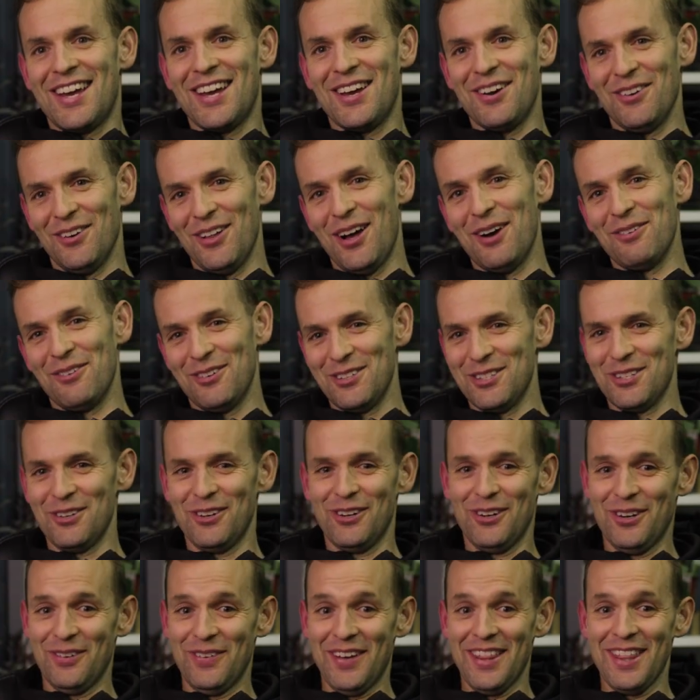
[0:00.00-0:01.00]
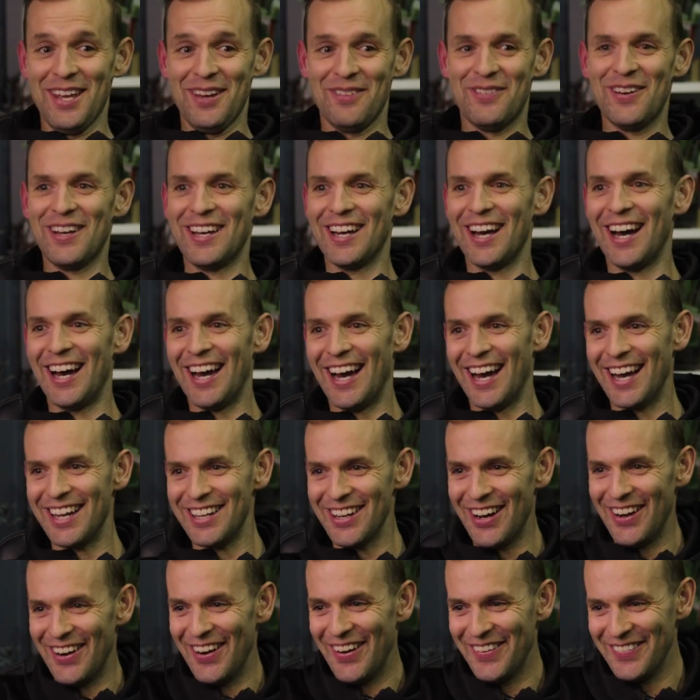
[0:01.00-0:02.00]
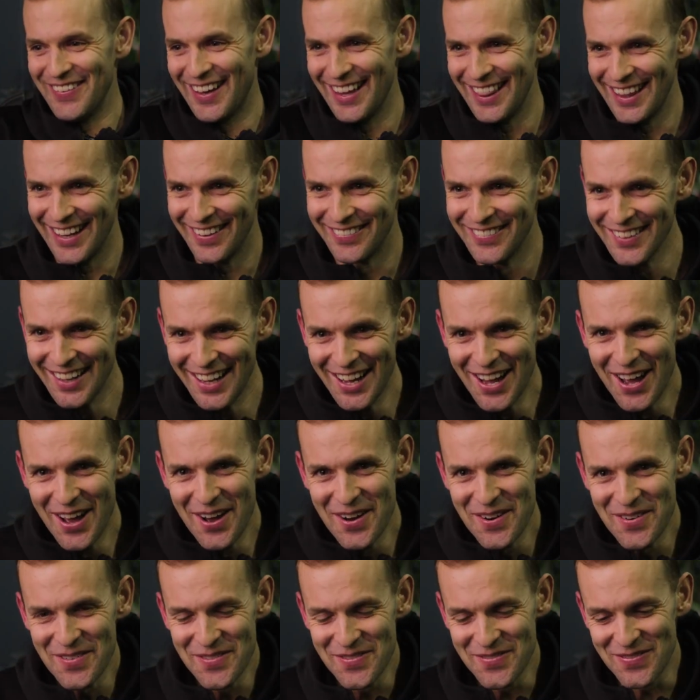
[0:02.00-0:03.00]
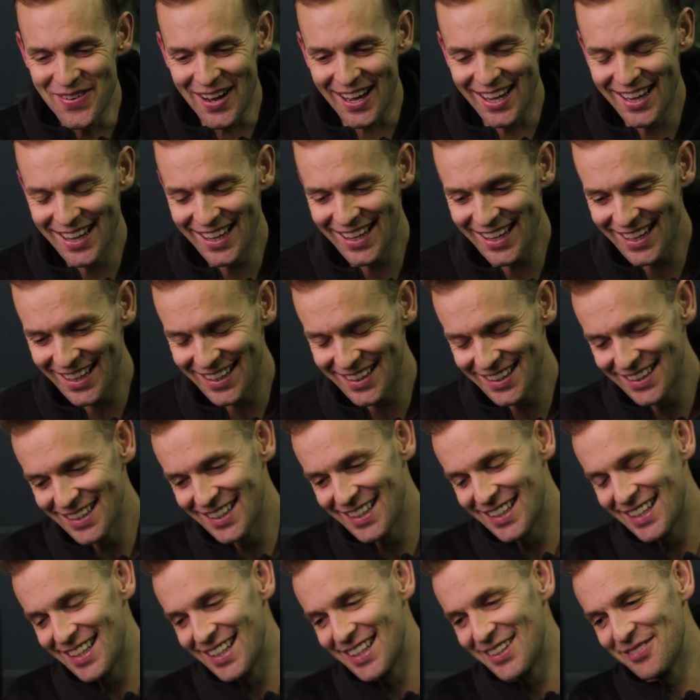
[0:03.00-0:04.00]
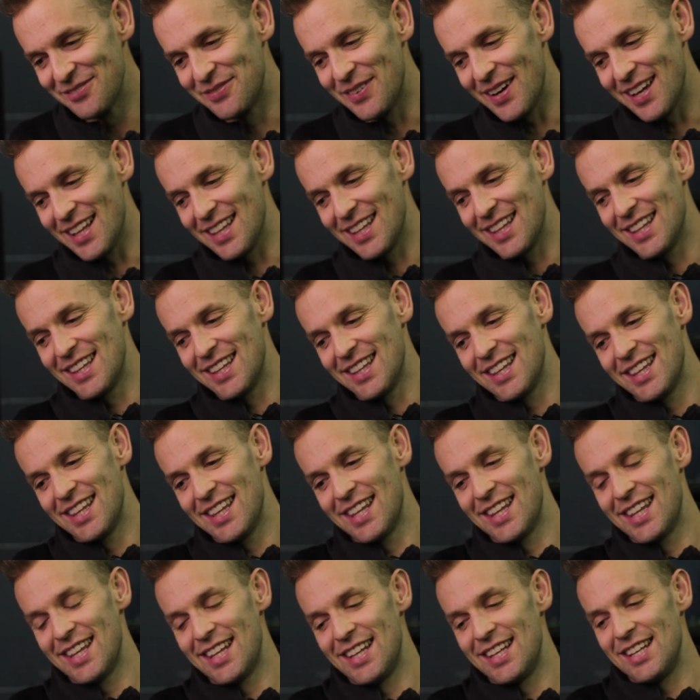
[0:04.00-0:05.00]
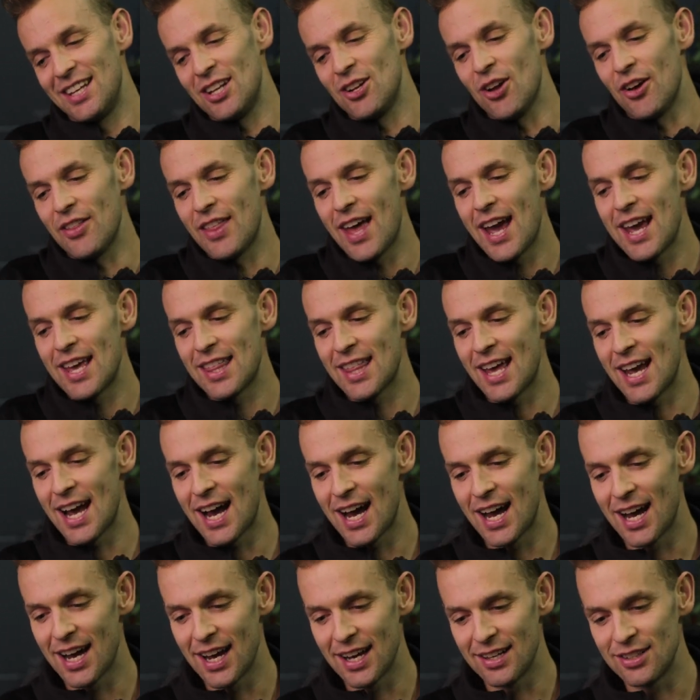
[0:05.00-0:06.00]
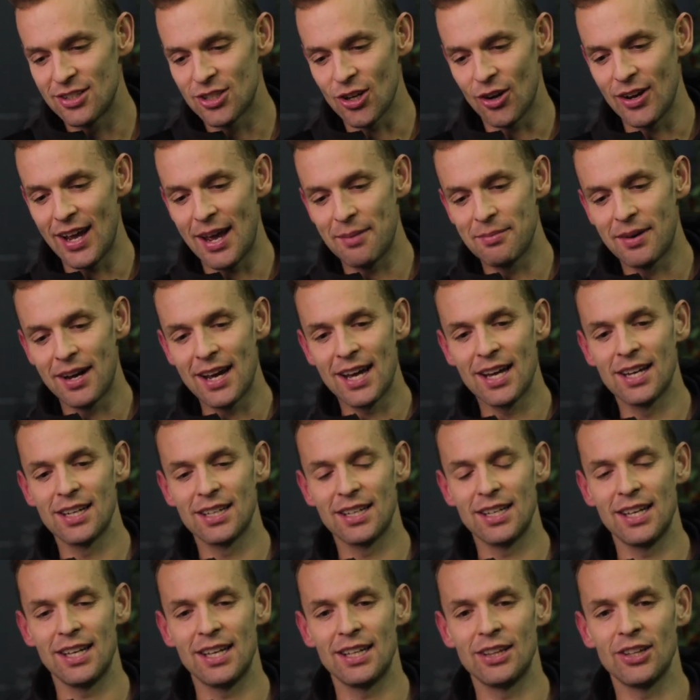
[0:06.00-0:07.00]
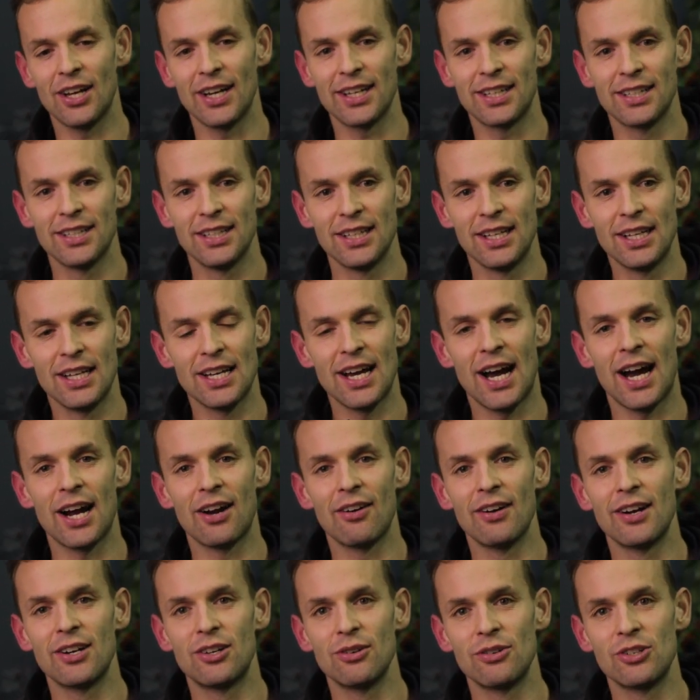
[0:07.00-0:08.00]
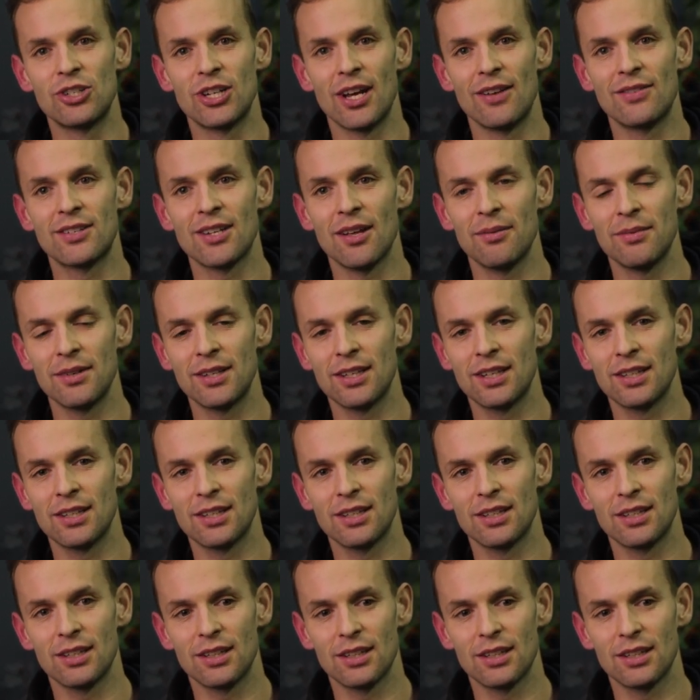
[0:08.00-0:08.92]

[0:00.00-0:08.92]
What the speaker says: well, I want to. I don't know about them. But they are. So am I like hungry to achieve something?